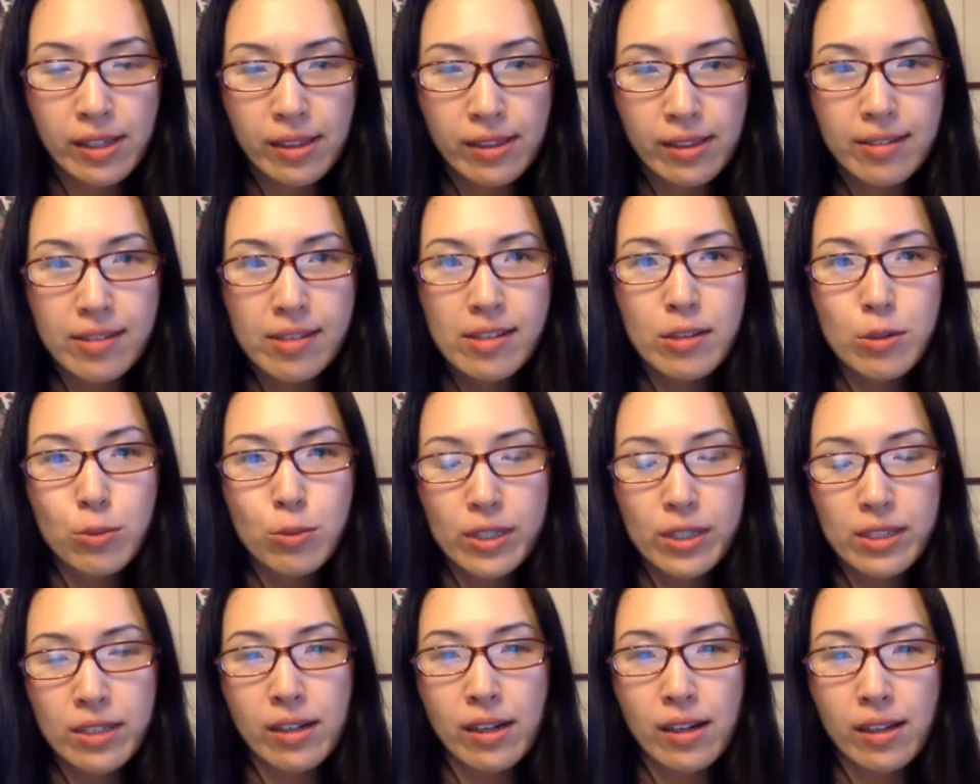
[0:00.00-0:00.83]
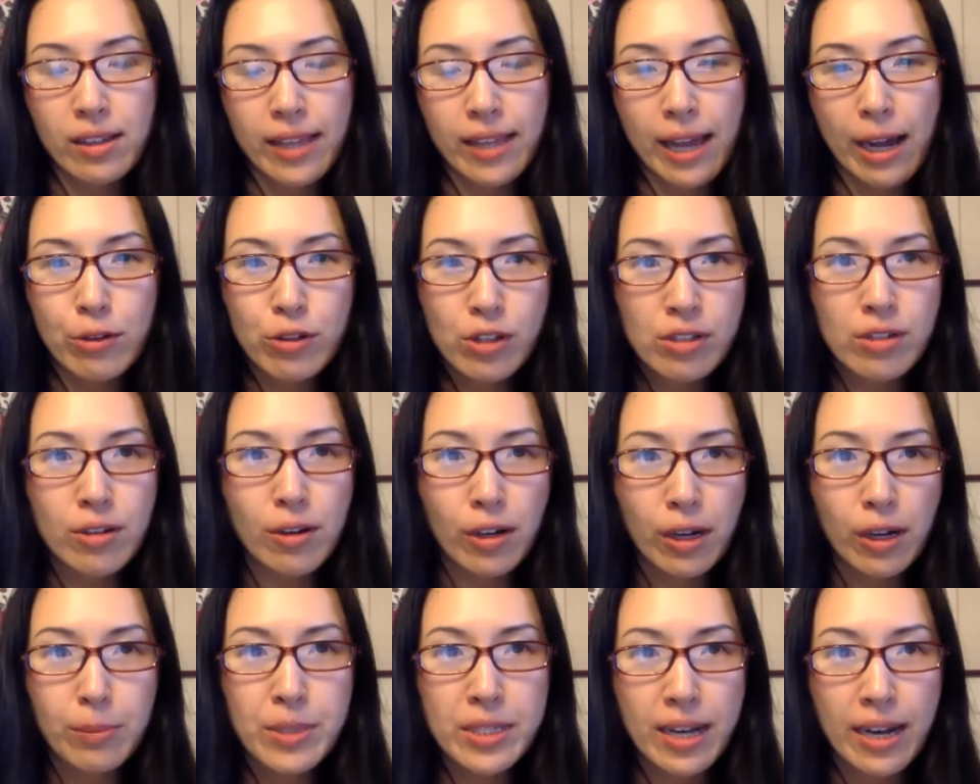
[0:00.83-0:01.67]
This is what's going to allow
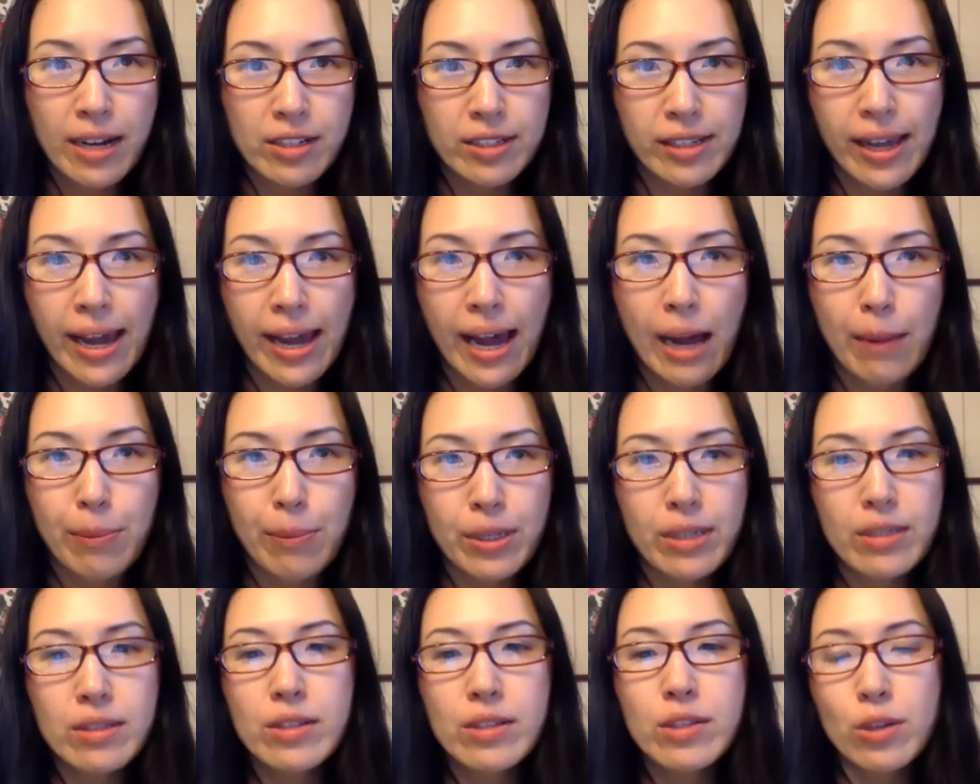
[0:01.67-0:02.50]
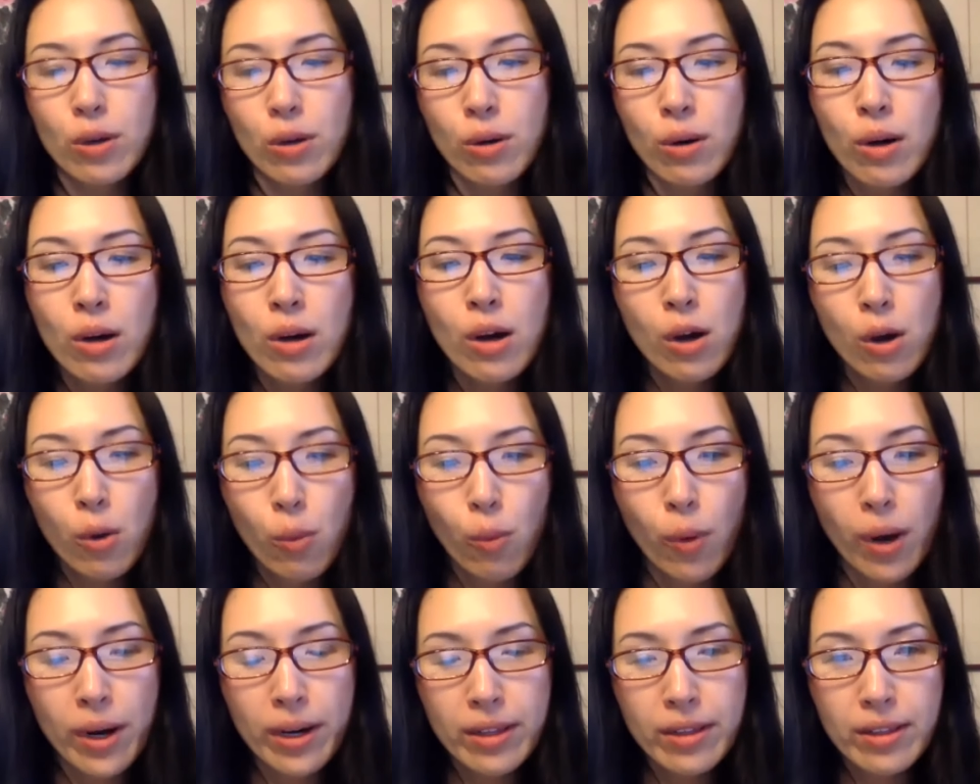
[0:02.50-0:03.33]
startups to actually happen. So
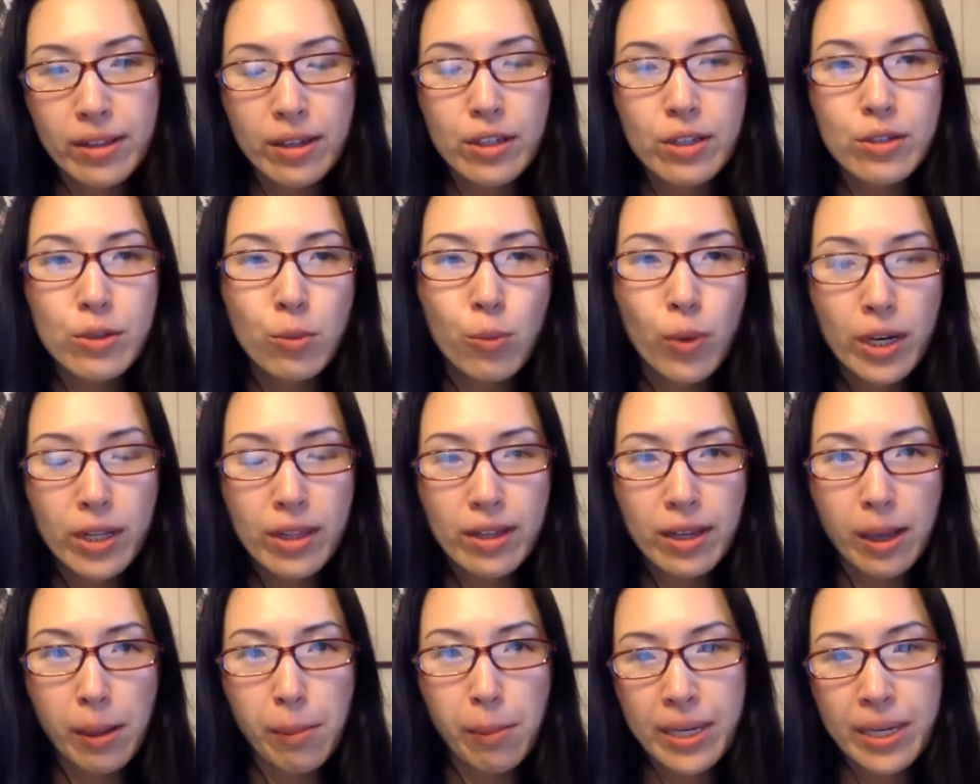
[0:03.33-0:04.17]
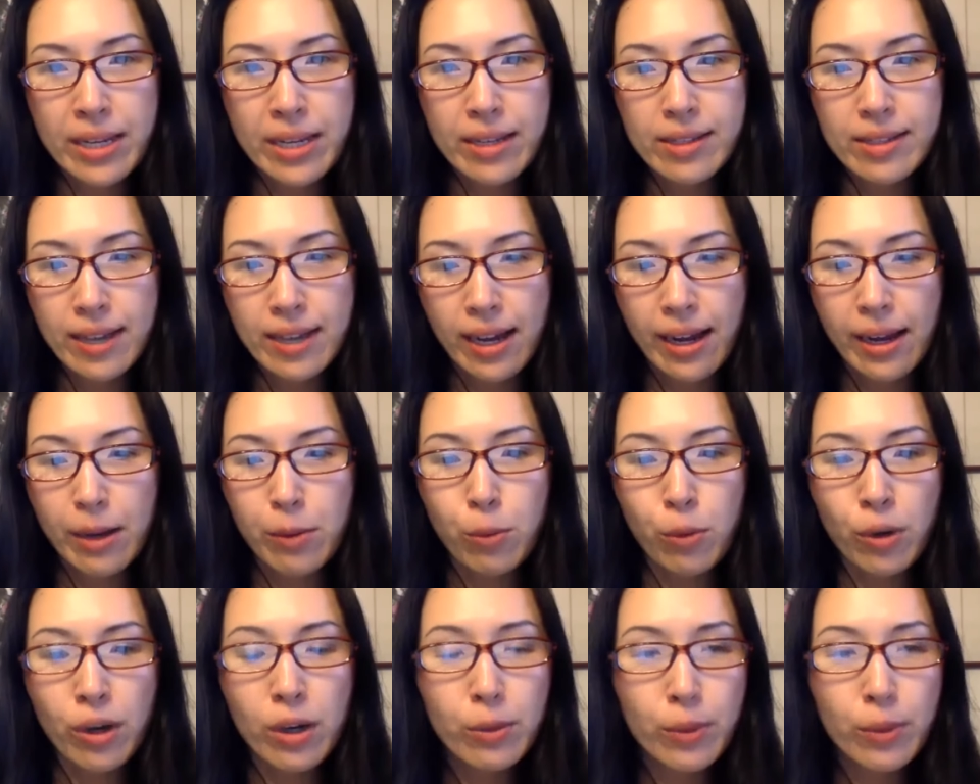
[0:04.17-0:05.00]
one of the companies I
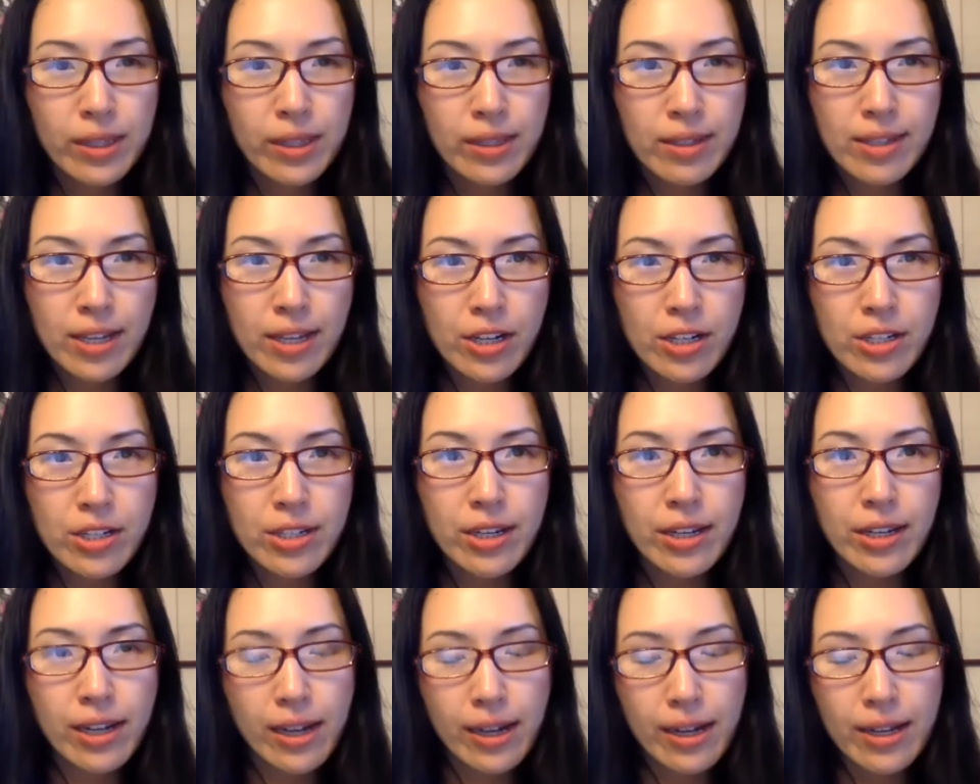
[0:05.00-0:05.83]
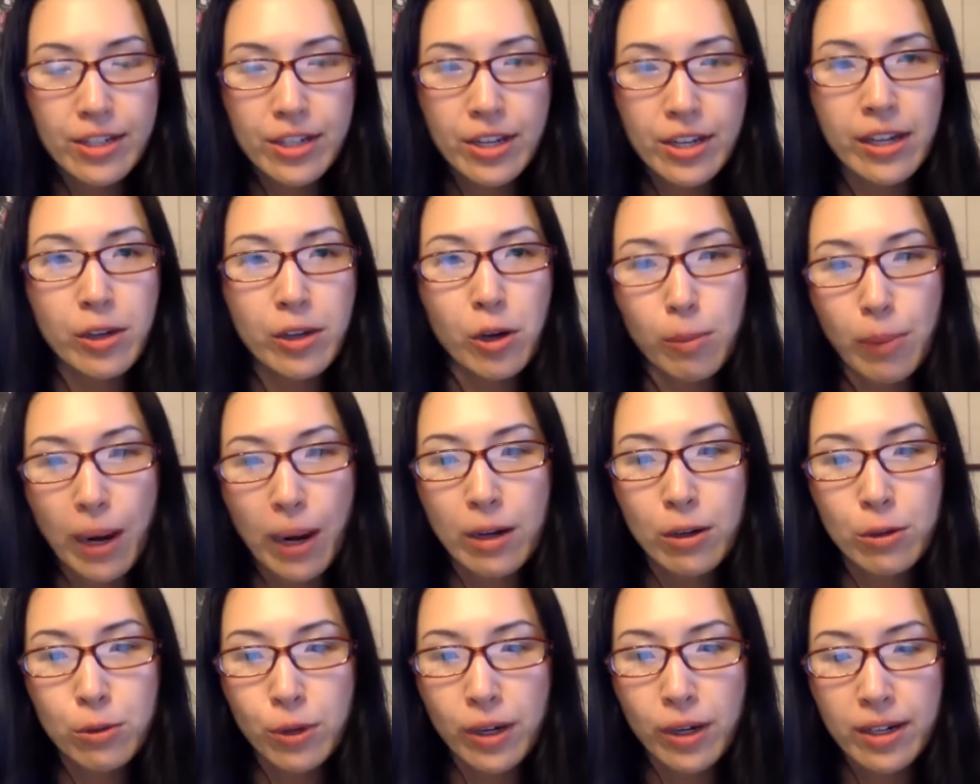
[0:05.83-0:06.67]
work with is actually Ginkgo
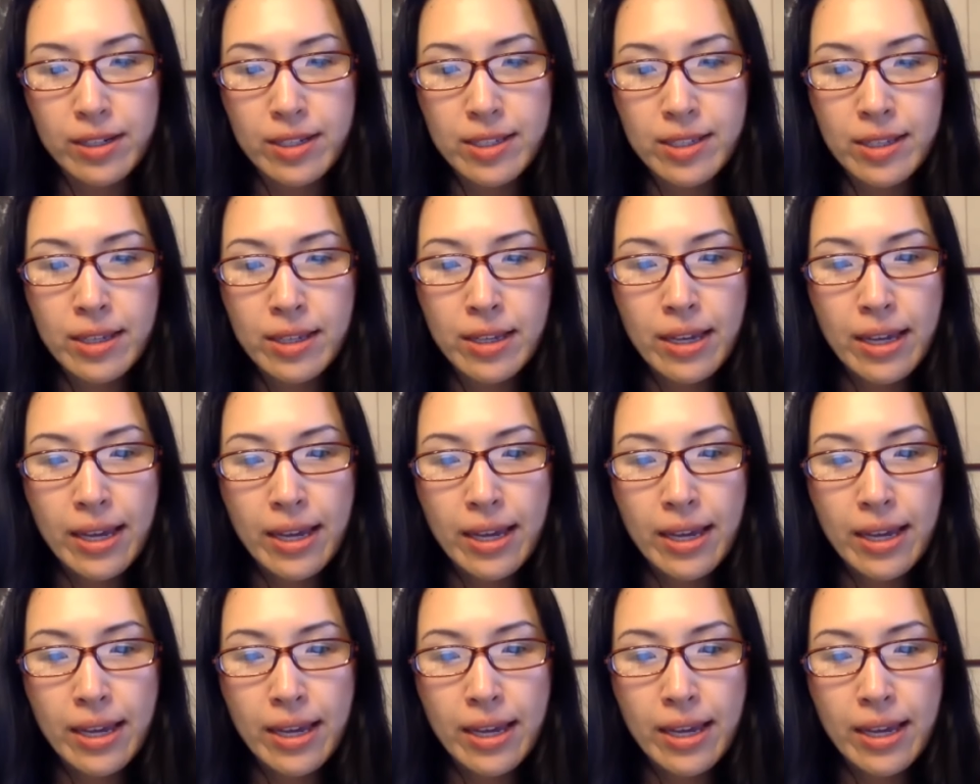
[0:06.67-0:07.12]
Bioworks.